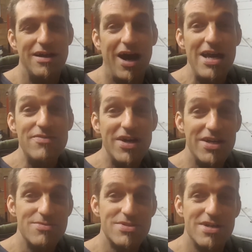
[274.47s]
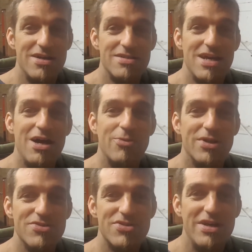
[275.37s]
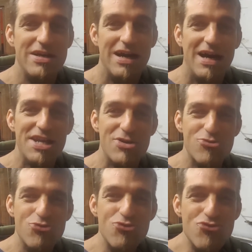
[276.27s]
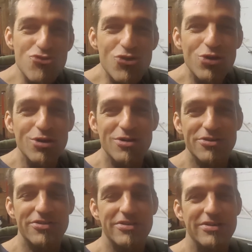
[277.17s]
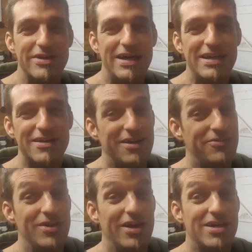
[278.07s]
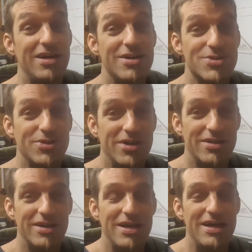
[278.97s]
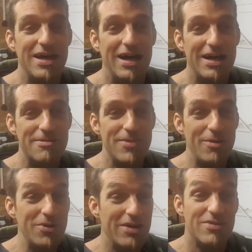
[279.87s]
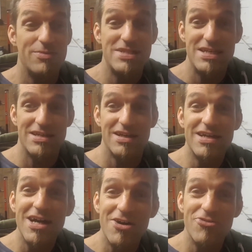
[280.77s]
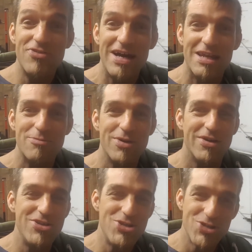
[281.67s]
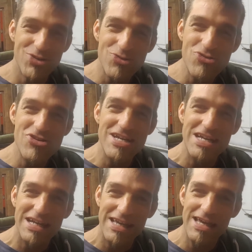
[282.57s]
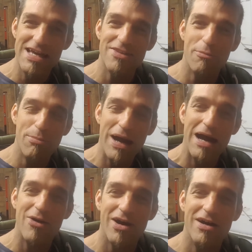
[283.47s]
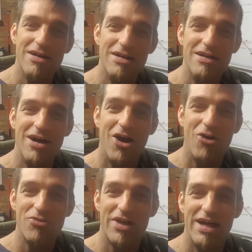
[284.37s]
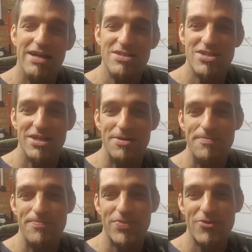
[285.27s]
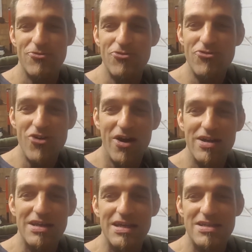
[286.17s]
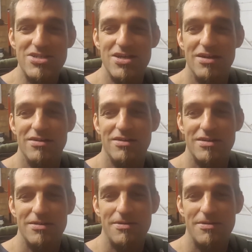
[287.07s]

I even heard him start it up once and it roared. And I don't know if you like cars or not. I'm not even a particular car fan, but you could really hear the power of that engine, finely tuned.